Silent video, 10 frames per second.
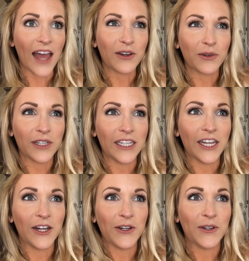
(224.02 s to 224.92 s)
I don't really
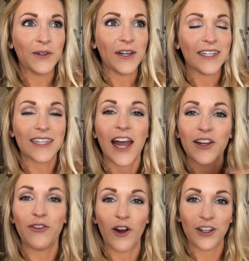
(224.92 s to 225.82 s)
know. It's
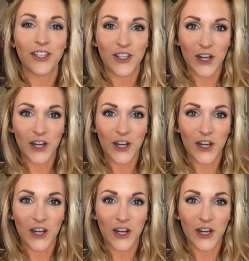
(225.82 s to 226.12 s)
kind of hard to